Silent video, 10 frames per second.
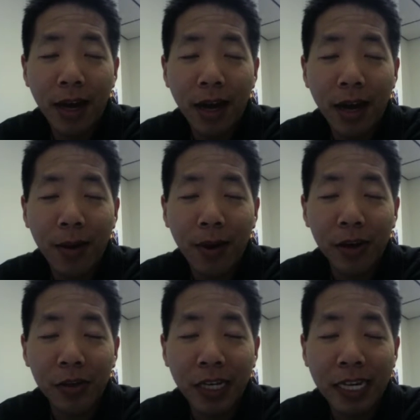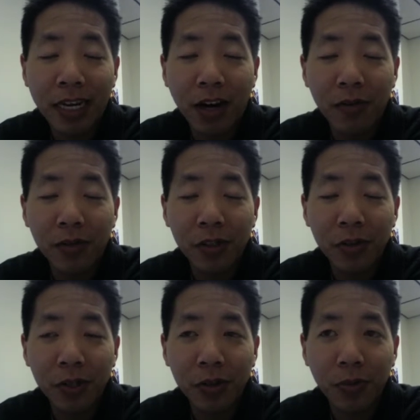I'm actually in the office
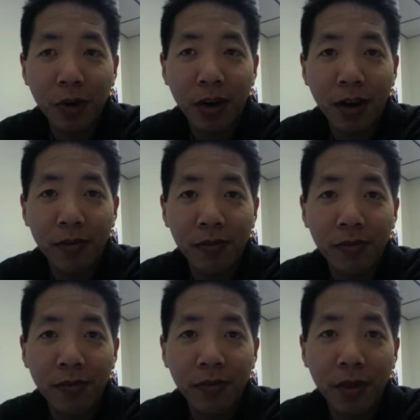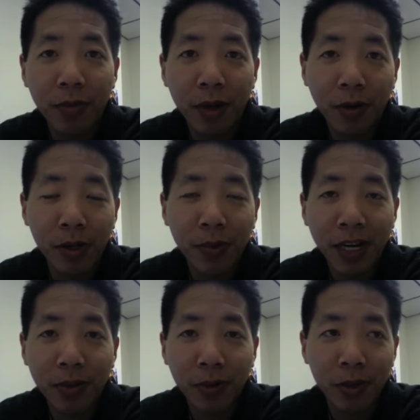doing some work off of the Big West
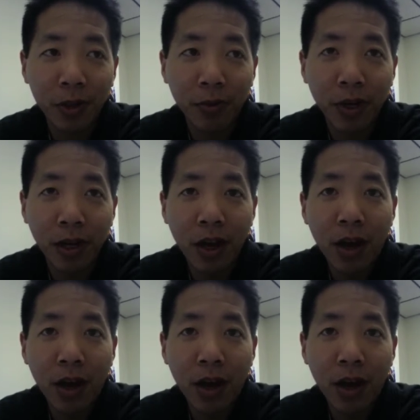basketball tournament